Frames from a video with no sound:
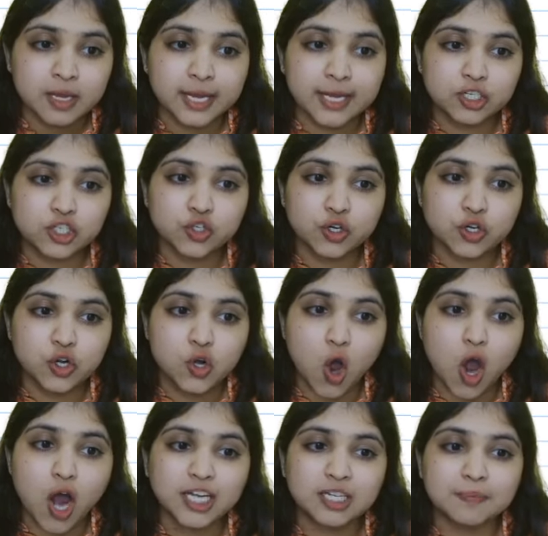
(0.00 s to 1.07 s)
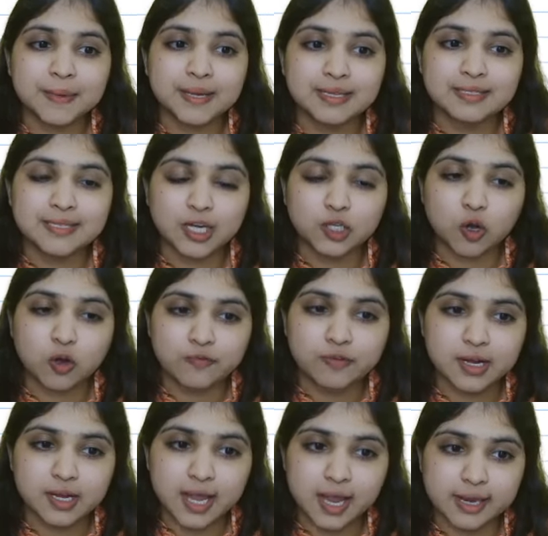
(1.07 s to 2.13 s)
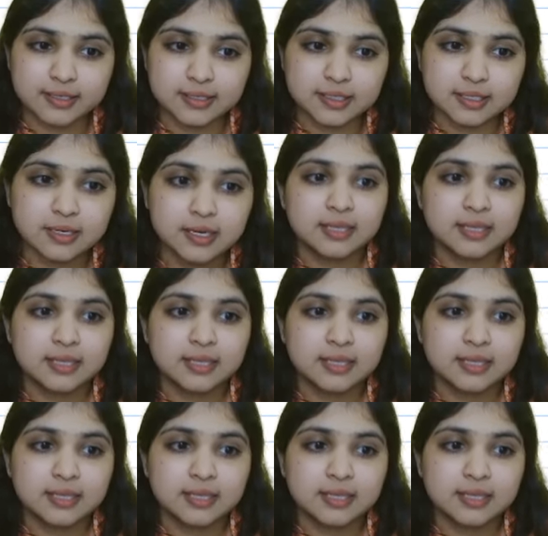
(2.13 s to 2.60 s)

It should not be set off against